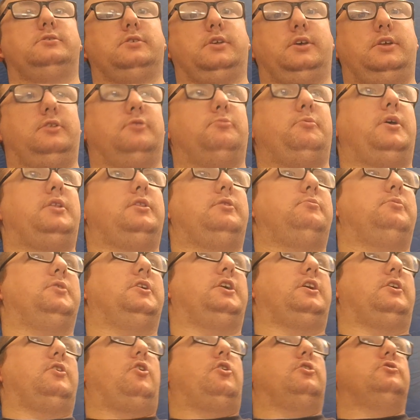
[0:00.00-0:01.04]
Like they're meant to be
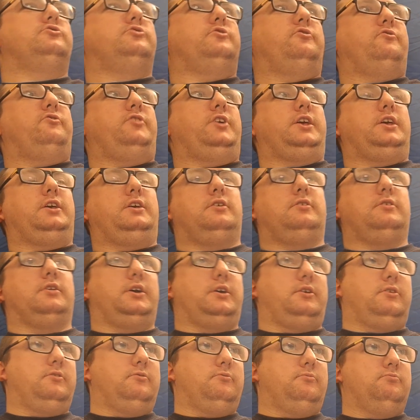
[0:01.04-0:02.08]
like 100 feet,
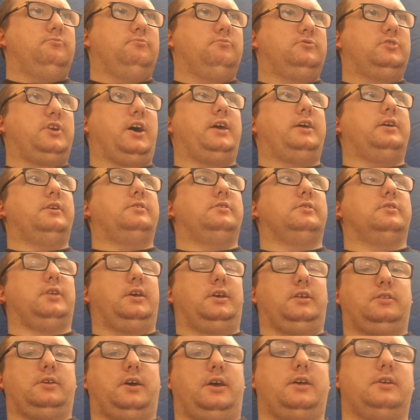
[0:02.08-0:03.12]
like
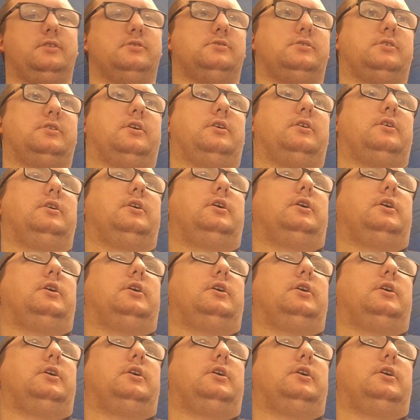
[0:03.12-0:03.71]
titans and that.